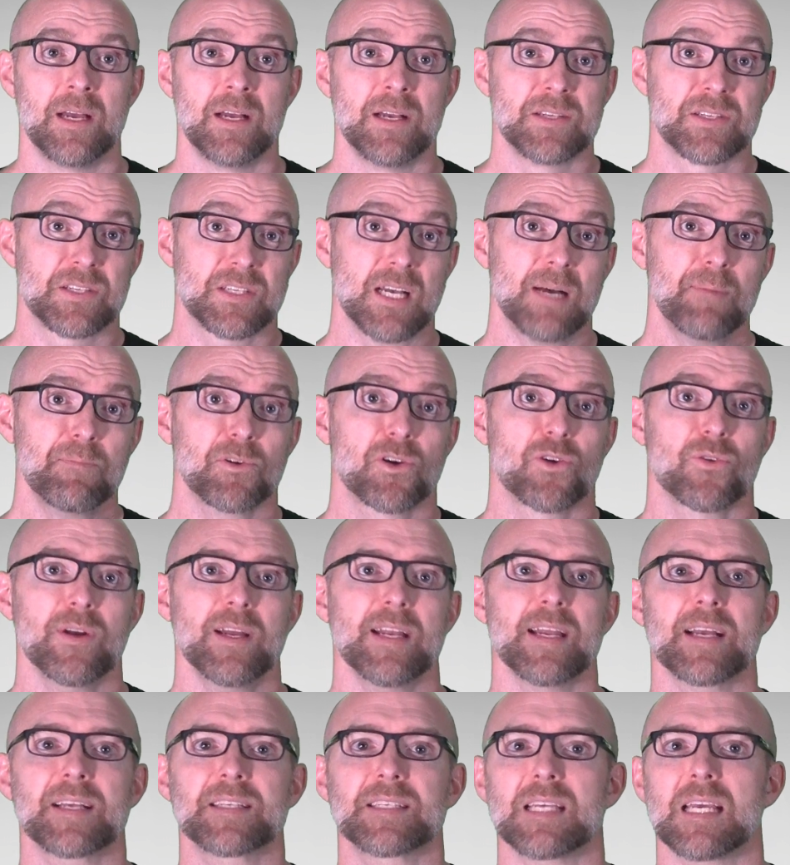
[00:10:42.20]
Some
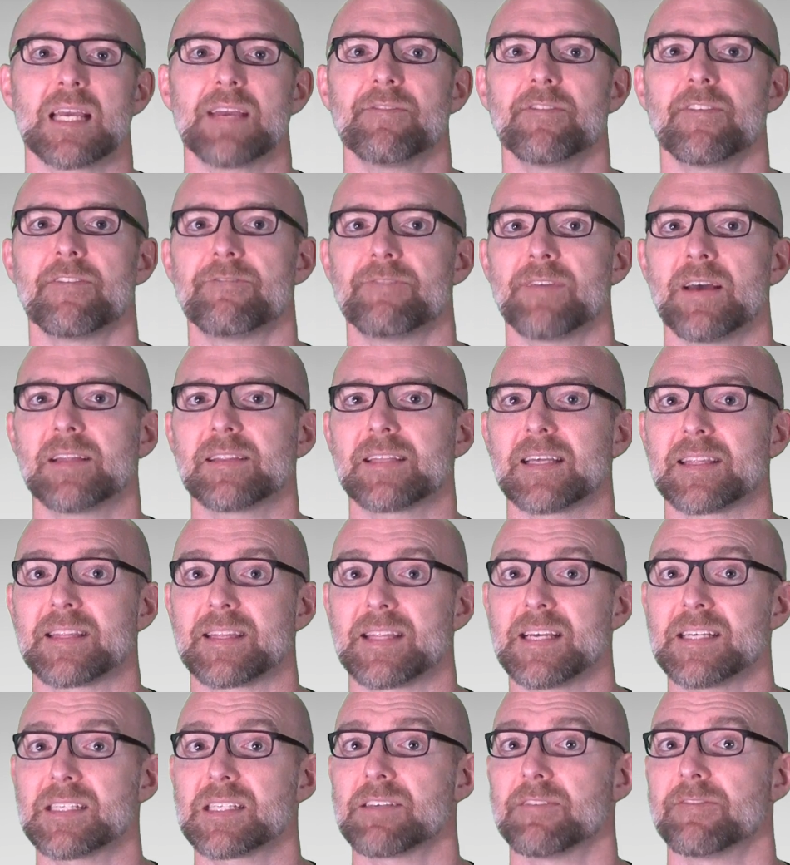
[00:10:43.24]
critics even felt that
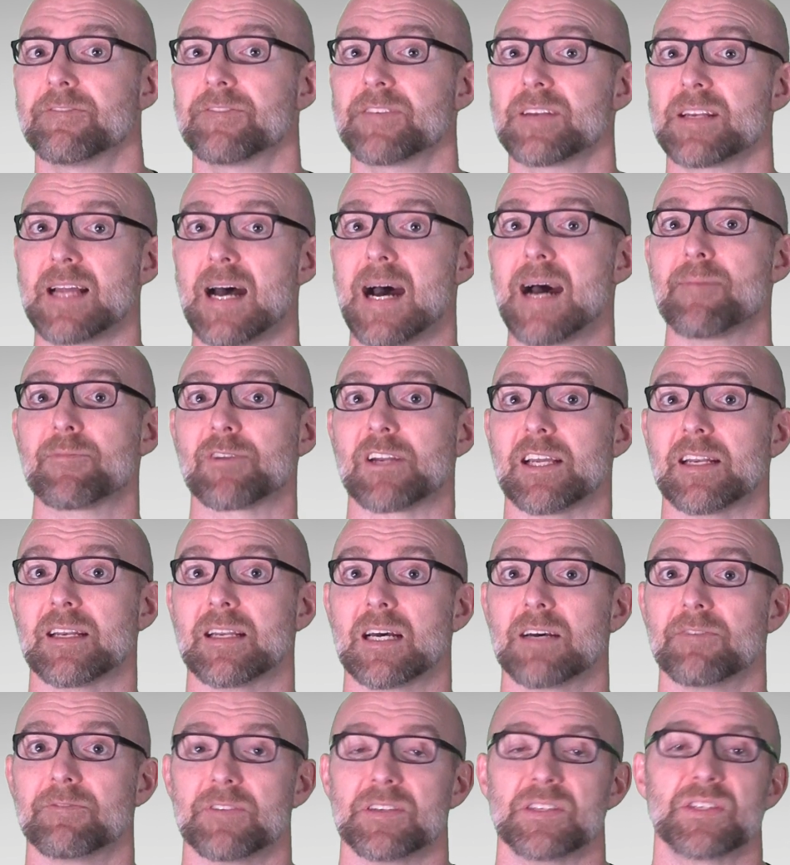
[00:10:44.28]
this phenomenon
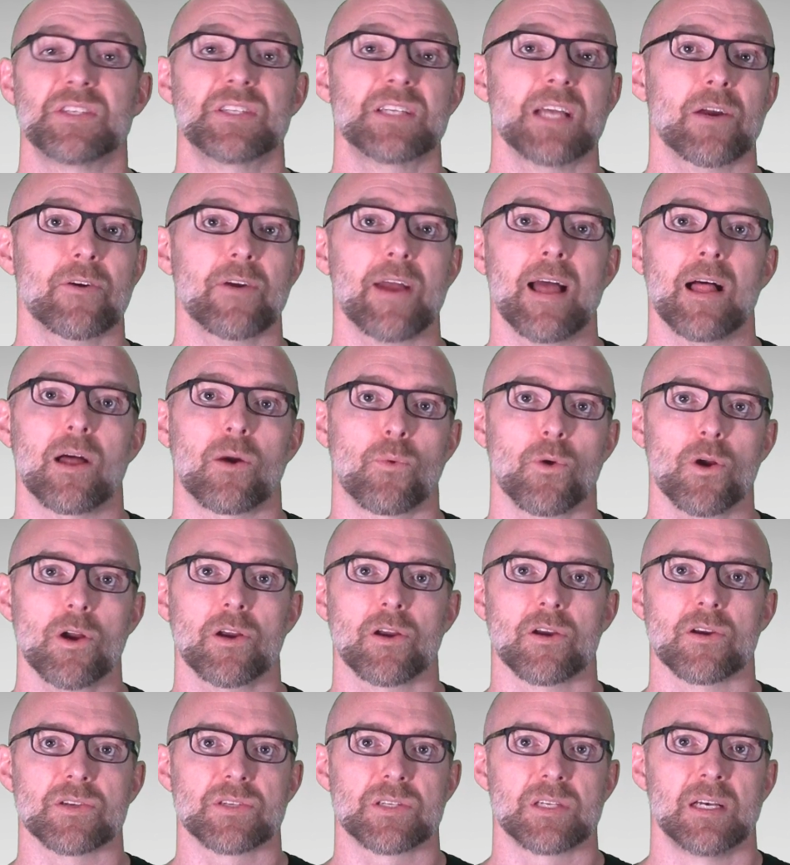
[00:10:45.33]
of sterile
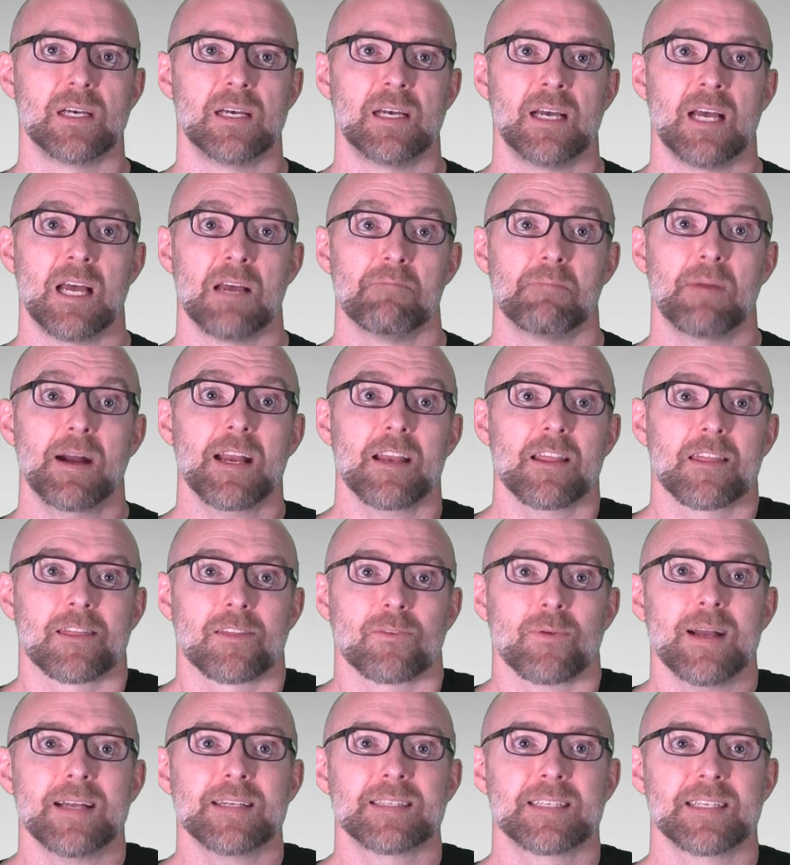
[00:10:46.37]
workers might
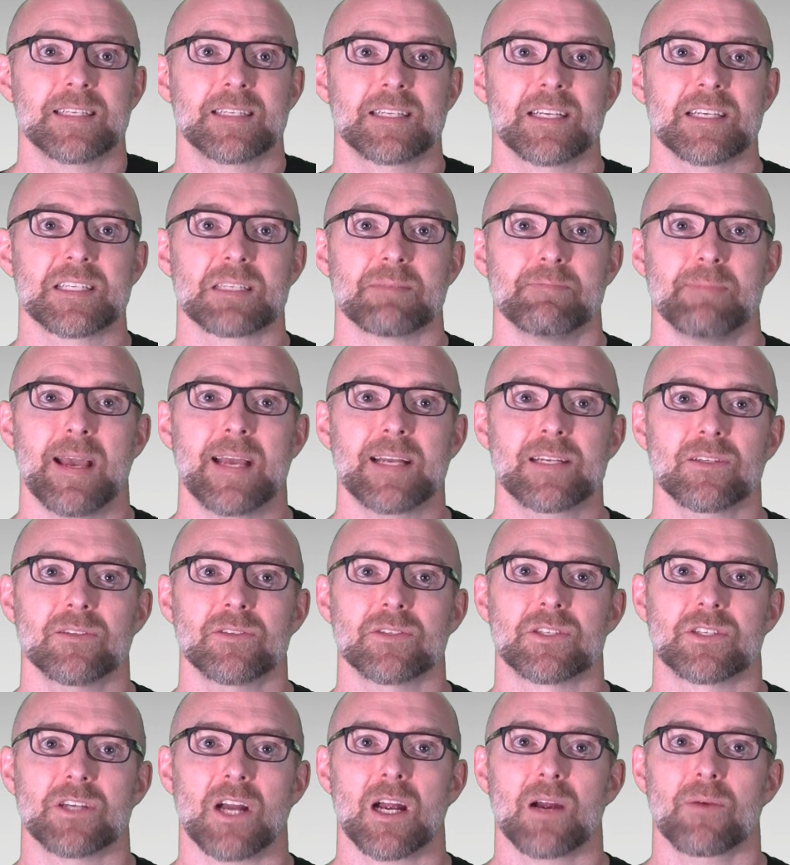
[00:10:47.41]
threaten to dismantle
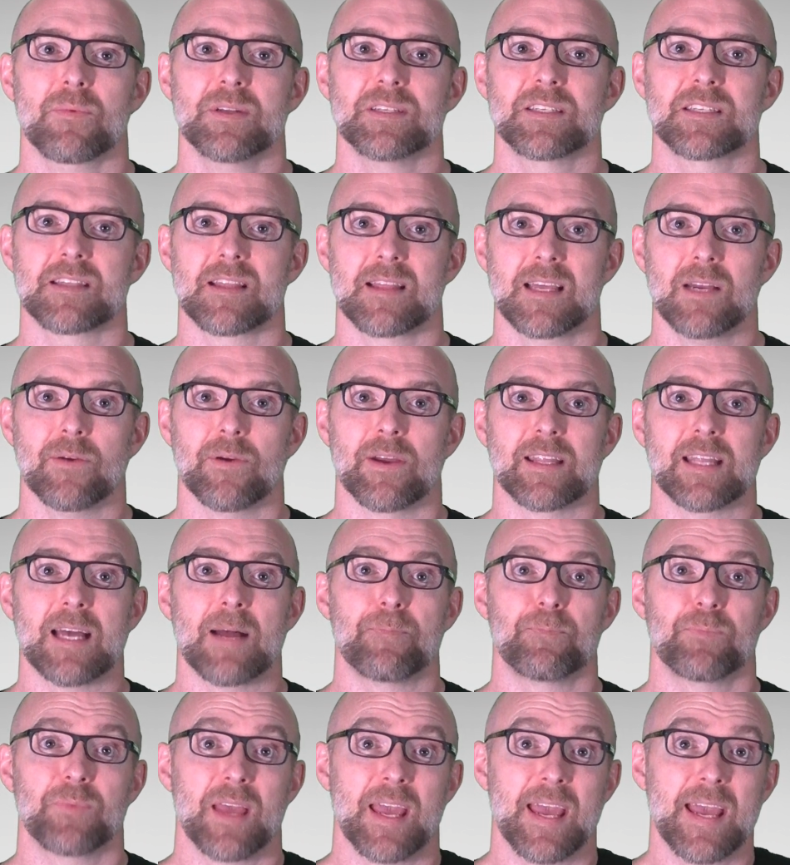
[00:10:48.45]
Darwin's theory
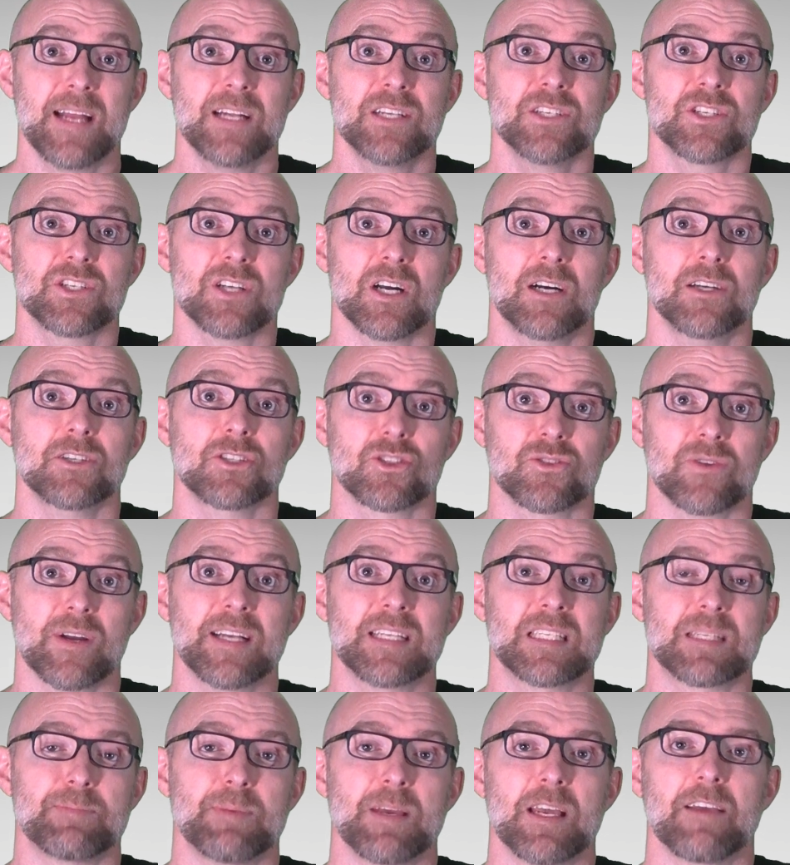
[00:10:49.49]
that hinged on
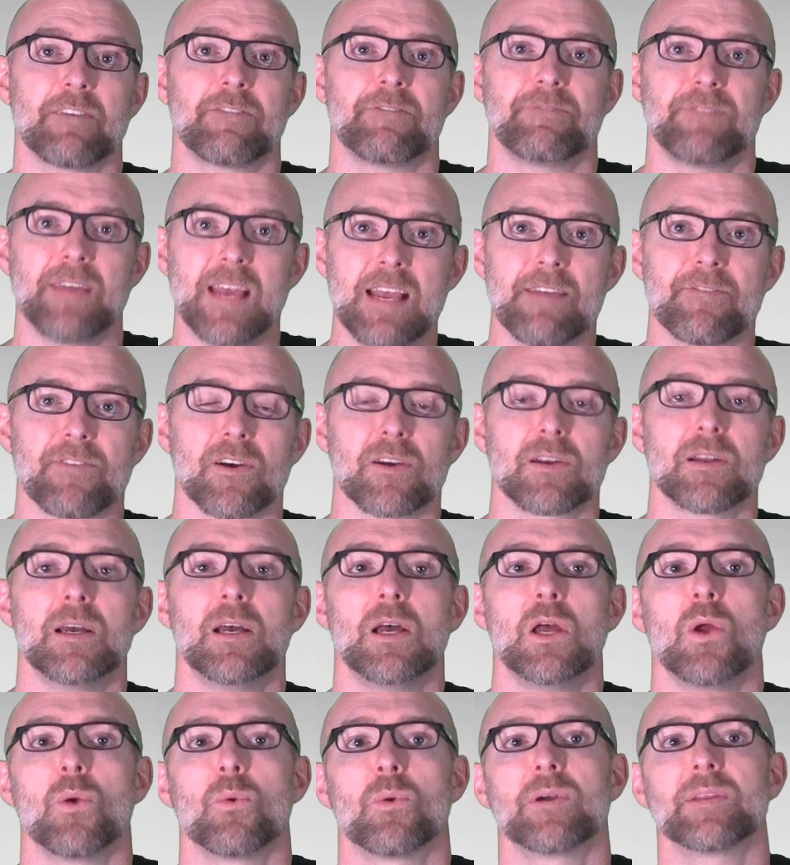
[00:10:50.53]
traits being favored
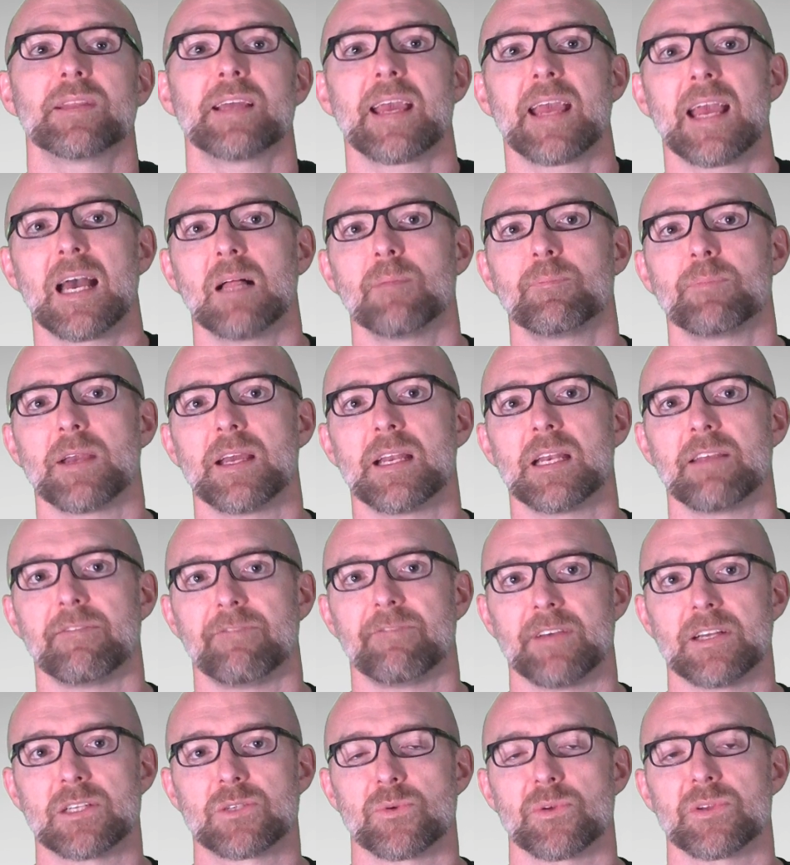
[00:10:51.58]
when they help
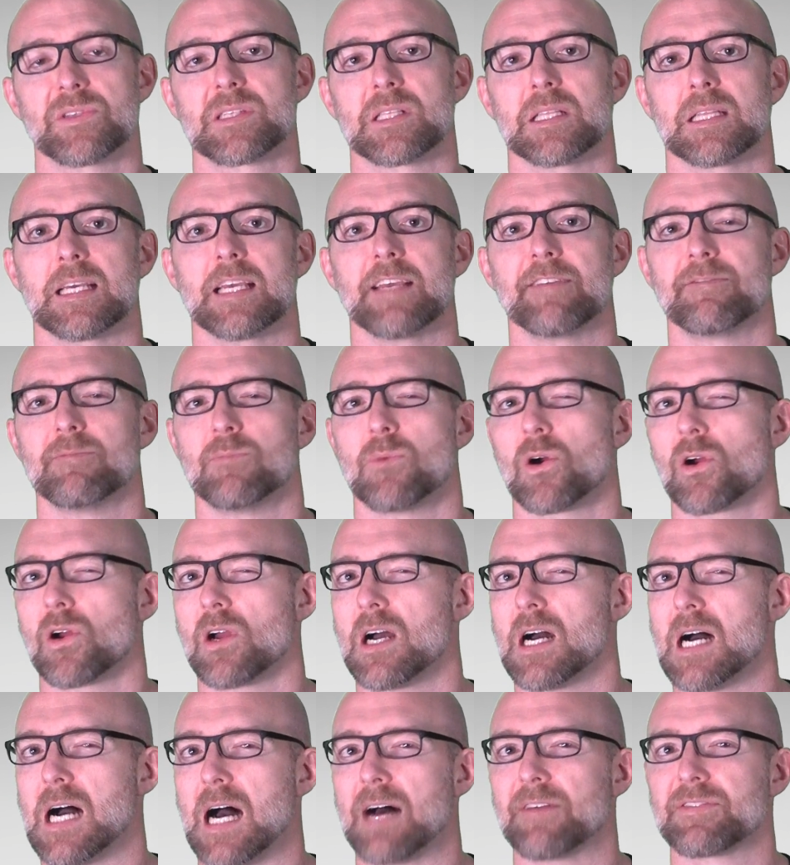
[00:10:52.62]
individuals leave more
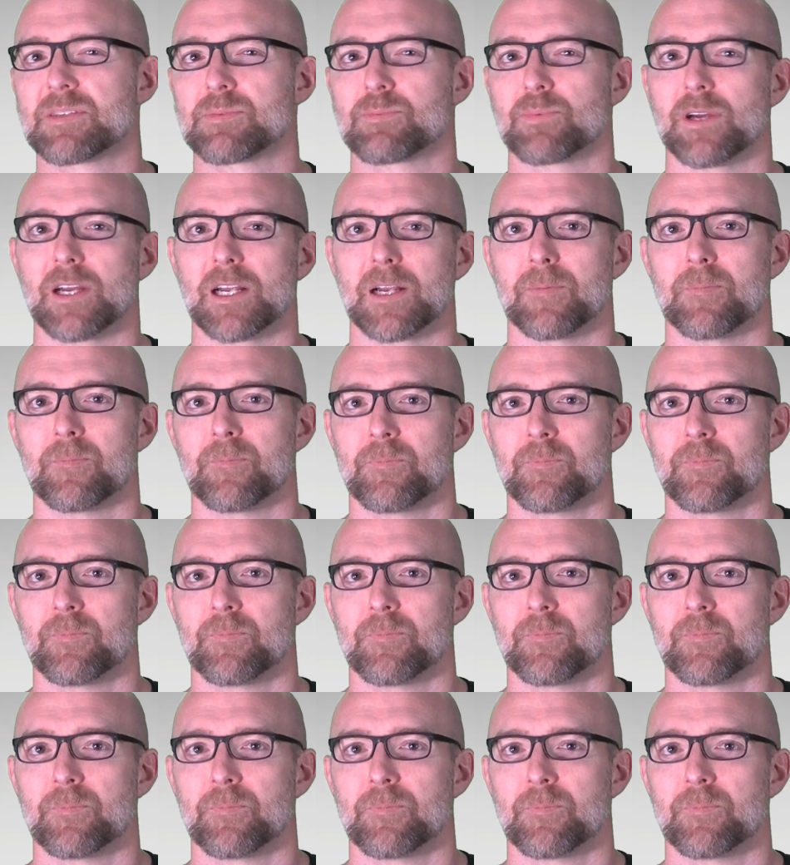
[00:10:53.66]
offspring.